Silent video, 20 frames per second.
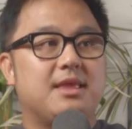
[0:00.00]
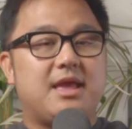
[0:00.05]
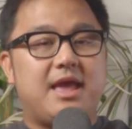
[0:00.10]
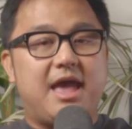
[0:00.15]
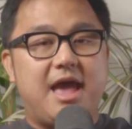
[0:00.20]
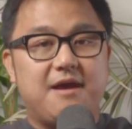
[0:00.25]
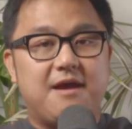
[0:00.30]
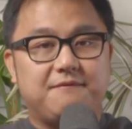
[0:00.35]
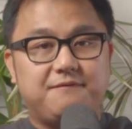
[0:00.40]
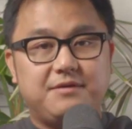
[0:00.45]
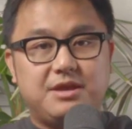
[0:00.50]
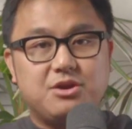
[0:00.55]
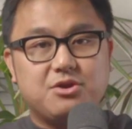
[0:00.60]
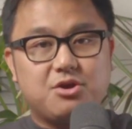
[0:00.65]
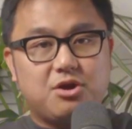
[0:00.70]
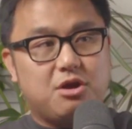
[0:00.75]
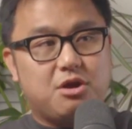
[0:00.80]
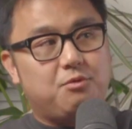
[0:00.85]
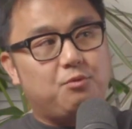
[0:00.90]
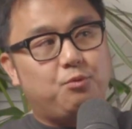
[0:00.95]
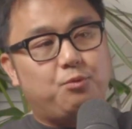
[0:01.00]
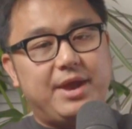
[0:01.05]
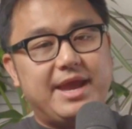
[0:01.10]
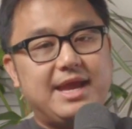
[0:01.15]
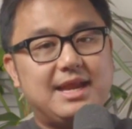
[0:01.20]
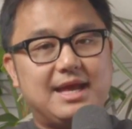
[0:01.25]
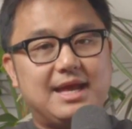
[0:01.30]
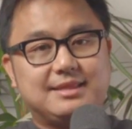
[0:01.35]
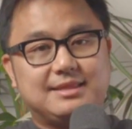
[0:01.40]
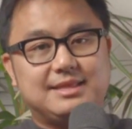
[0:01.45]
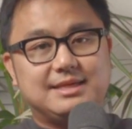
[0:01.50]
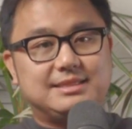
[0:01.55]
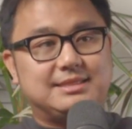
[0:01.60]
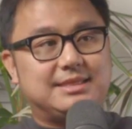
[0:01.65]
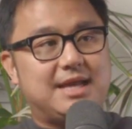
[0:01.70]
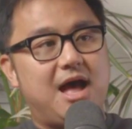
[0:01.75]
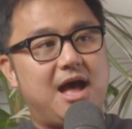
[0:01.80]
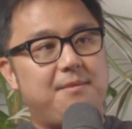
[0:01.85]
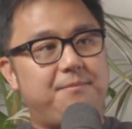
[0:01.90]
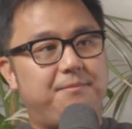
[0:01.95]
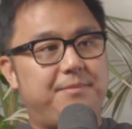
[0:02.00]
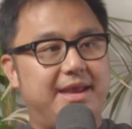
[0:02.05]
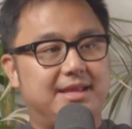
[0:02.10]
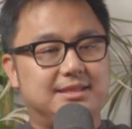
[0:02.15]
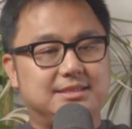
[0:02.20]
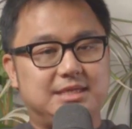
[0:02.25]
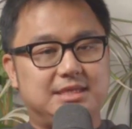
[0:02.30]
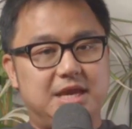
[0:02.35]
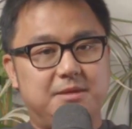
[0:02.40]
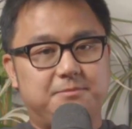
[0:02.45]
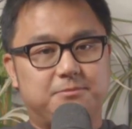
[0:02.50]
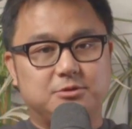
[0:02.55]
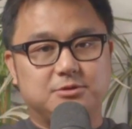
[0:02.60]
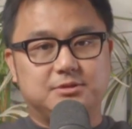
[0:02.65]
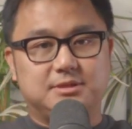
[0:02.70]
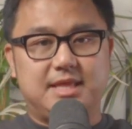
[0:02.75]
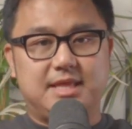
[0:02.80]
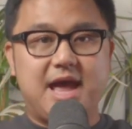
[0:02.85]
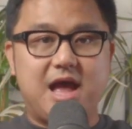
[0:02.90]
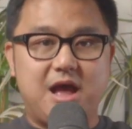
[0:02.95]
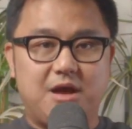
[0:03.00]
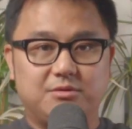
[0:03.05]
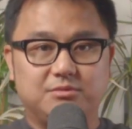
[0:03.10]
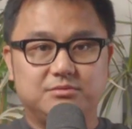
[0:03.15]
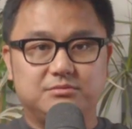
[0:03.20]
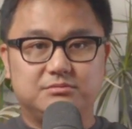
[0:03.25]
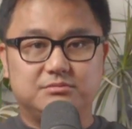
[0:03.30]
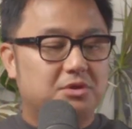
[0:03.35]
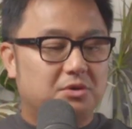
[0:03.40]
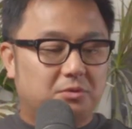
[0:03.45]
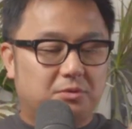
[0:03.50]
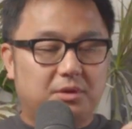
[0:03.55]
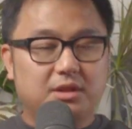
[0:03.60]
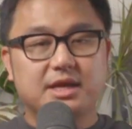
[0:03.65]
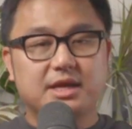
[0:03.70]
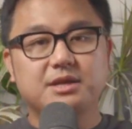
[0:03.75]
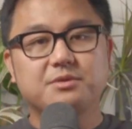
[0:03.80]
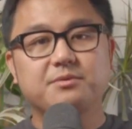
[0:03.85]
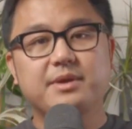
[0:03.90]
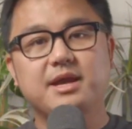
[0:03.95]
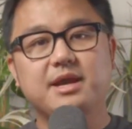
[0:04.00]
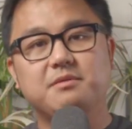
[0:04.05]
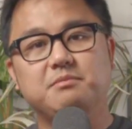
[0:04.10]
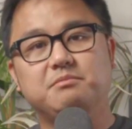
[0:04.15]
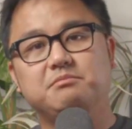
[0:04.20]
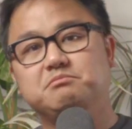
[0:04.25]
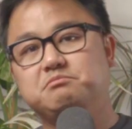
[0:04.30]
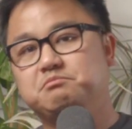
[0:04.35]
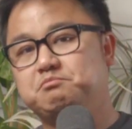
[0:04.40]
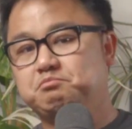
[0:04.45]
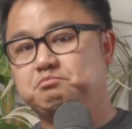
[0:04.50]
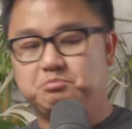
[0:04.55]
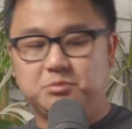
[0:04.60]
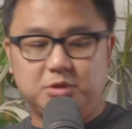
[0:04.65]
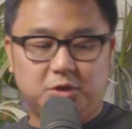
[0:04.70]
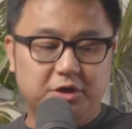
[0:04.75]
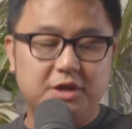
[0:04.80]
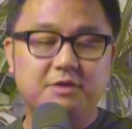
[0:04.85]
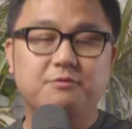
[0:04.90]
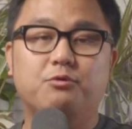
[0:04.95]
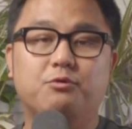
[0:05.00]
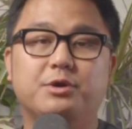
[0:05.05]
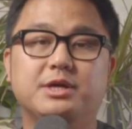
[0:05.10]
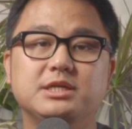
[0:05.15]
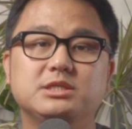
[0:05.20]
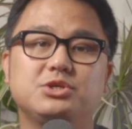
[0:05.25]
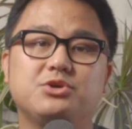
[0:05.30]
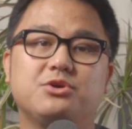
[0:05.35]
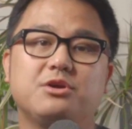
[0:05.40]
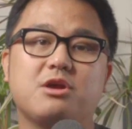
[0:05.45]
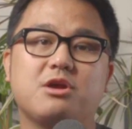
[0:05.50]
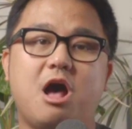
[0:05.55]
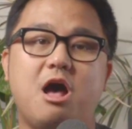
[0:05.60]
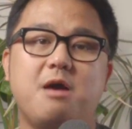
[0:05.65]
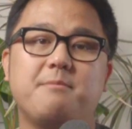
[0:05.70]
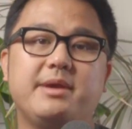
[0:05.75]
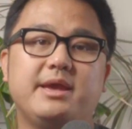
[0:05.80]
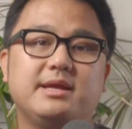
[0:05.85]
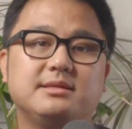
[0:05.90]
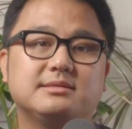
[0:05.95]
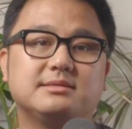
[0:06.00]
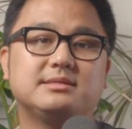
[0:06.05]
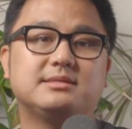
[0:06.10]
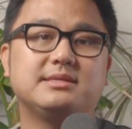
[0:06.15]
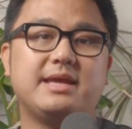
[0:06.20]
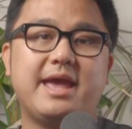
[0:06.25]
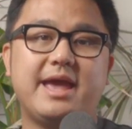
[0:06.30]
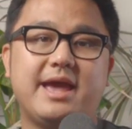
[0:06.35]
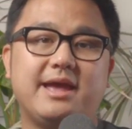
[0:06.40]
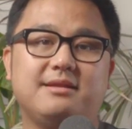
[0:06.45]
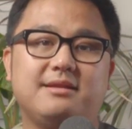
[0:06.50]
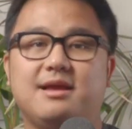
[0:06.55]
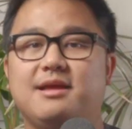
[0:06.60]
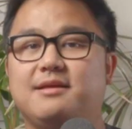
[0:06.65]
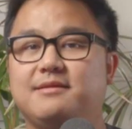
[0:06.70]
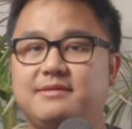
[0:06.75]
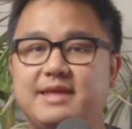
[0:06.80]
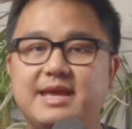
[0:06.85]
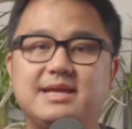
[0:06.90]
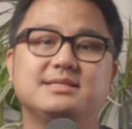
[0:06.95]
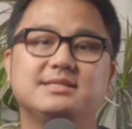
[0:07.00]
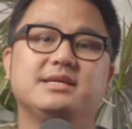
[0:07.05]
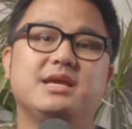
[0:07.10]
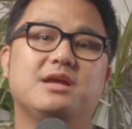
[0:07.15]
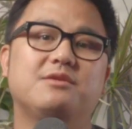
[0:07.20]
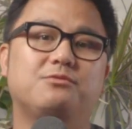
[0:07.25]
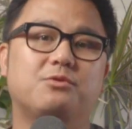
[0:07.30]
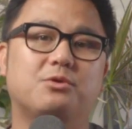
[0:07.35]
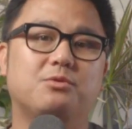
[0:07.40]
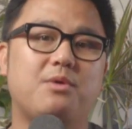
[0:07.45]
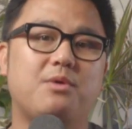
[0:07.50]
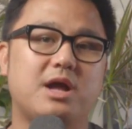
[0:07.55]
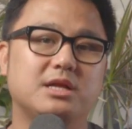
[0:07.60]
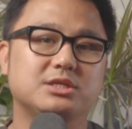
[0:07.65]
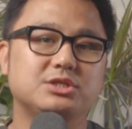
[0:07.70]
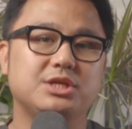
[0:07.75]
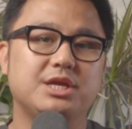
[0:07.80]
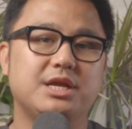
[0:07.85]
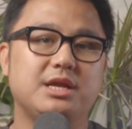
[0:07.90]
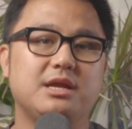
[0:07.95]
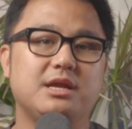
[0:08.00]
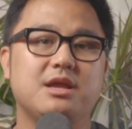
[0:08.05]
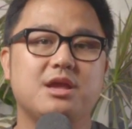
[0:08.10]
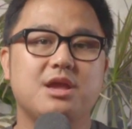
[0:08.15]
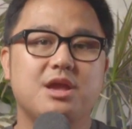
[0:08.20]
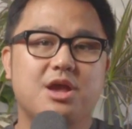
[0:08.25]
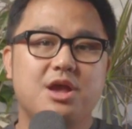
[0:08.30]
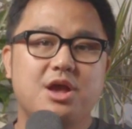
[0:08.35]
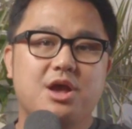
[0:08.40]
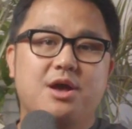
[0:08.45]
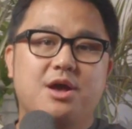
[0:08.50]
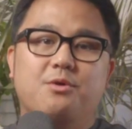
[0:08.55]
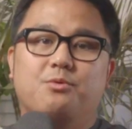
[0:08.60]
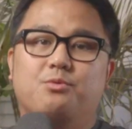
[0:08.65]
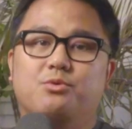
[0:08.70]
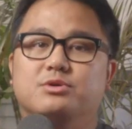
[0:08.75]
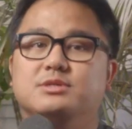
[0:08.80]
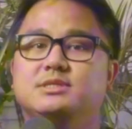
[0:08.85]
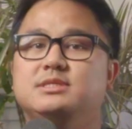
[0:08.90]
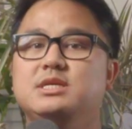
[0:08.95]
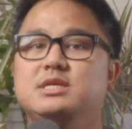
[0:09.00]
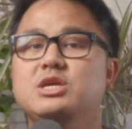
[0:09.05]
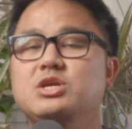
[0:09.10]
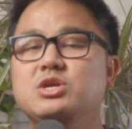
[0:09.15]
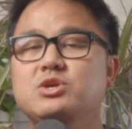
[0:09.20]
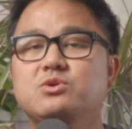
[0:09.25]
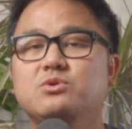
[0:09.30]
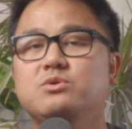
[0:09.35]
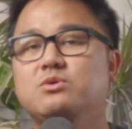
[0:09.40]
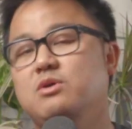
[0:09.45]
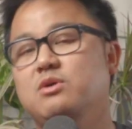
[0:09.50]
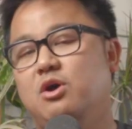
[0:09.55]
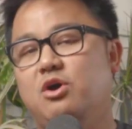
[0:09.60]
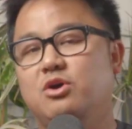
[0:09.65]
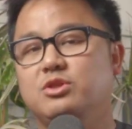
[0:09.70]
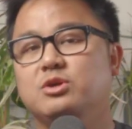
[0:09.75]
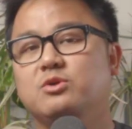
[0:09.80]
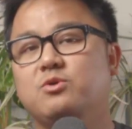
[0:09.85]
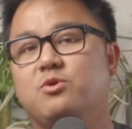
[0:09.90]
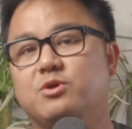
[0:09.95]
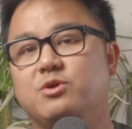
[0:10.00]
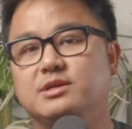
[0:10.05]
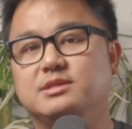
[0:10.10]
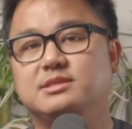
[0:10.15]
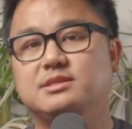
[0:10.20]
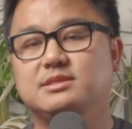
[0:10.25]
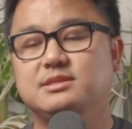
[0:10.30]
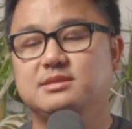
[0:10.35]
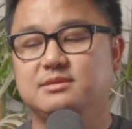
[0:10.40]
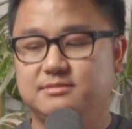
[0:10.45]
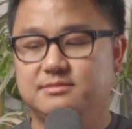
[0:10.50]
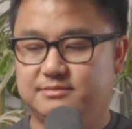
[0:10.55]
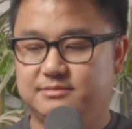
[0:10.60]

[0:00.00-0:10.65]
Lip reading: heavier weight at the top and tapers down? Well, anyway, looking forward to your comments, and thanks again for watching. We'll see you on the courts.